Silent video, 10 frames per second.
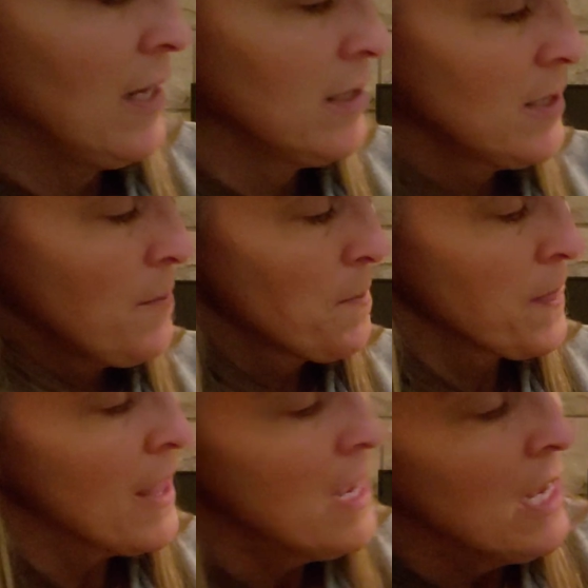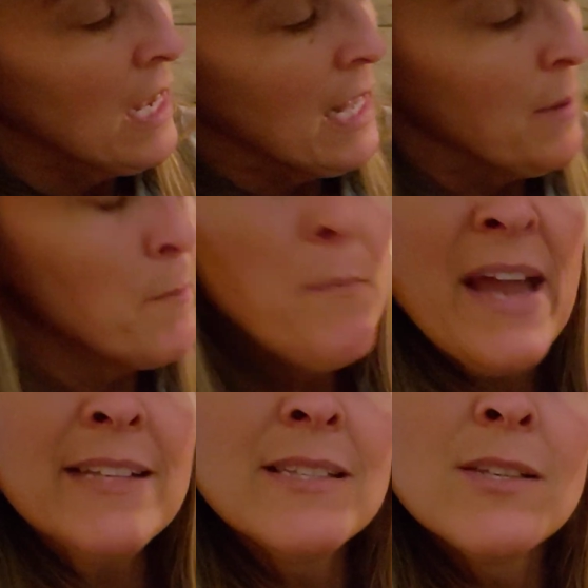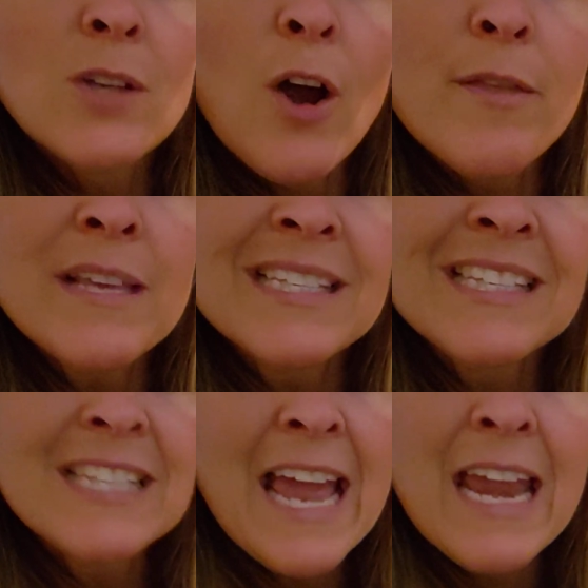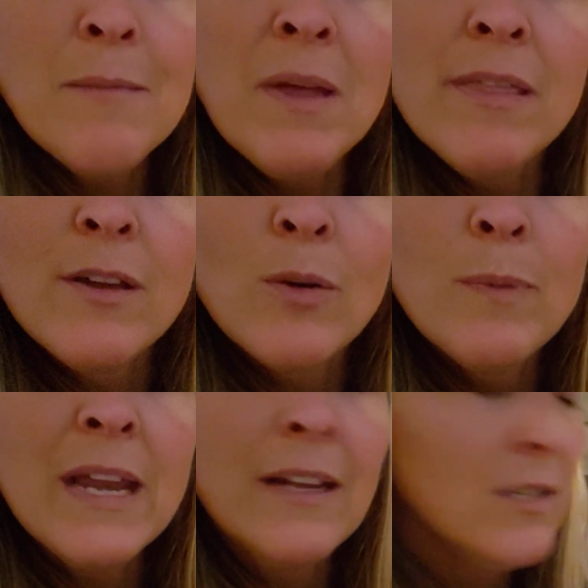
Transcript: it. Bases are the same. They're being